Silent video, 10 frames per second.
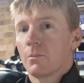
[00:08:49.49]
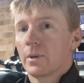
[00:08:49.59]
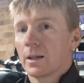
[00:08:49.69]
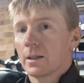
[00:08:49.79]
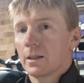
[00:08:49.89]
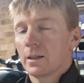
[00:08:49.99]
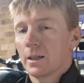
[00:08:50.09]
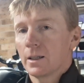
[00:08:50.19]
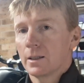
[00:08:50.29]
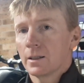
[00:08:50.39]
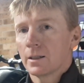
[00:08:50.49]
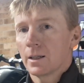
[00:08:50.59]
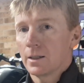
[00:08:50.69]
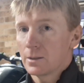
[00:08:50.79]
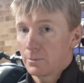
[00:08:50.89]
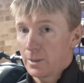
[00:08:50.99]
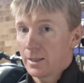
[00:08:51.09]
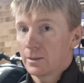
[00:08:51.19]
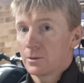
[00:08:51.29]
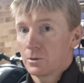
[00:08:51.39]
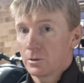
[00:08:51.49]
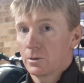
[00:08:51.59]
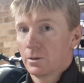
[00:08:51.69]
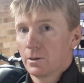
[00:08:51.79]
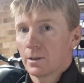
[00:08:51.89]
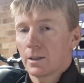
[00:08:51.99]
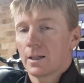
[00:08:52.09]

but it is a pain to tune,